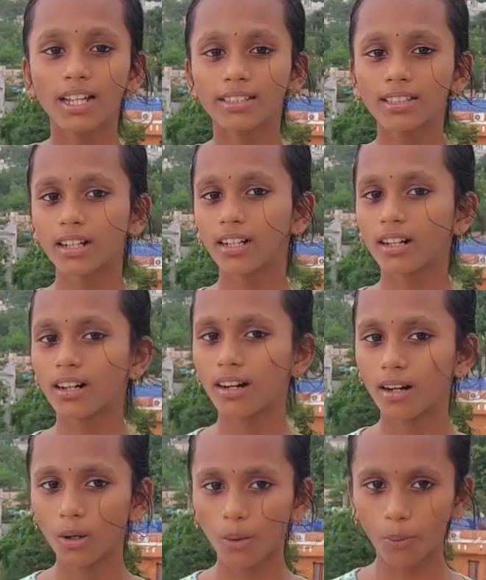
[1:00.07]

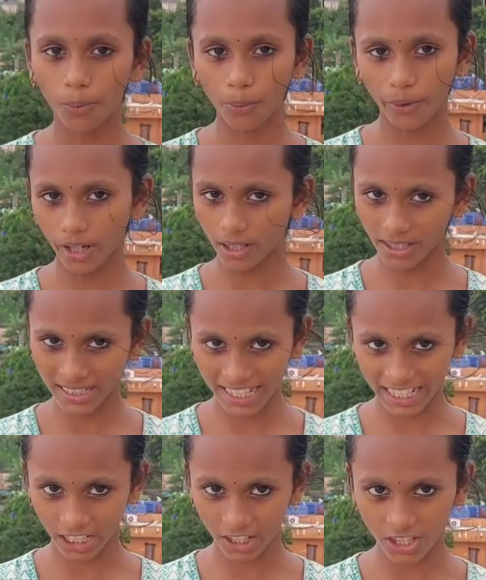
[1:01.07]
the
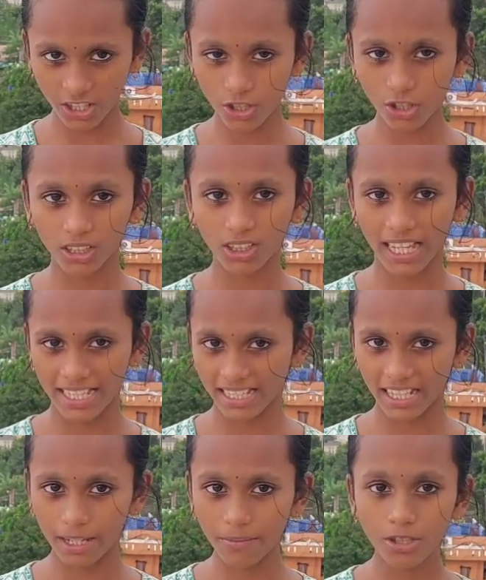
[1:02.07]
secretions or the
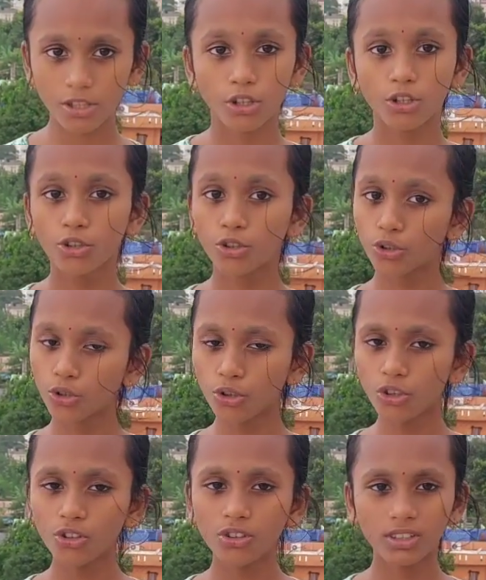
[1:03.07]
enzymes
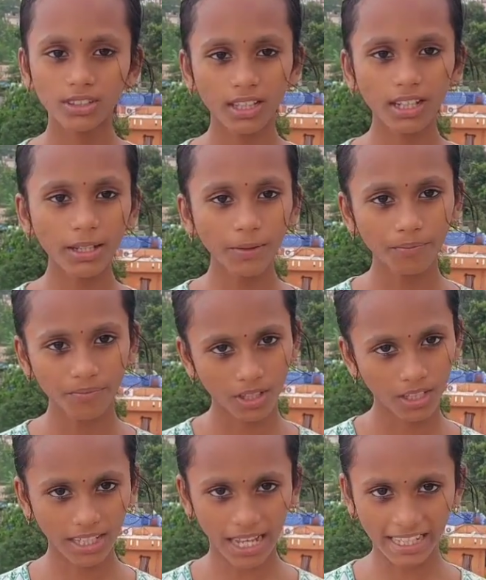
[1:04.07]
to the
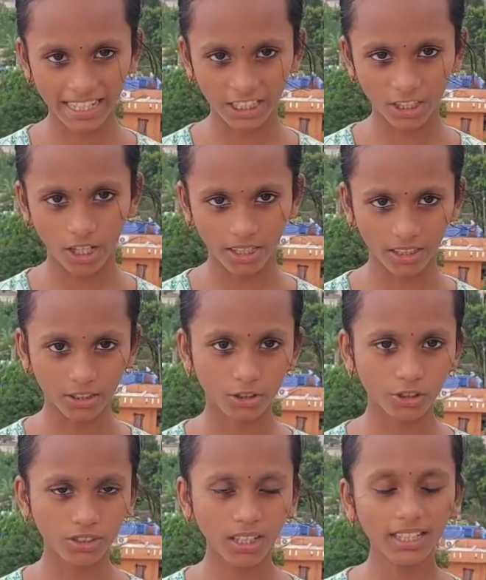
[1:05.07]
target organ
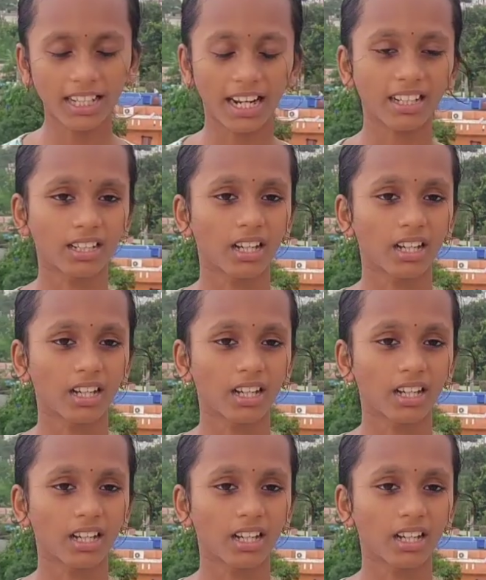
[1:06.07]
through the duct.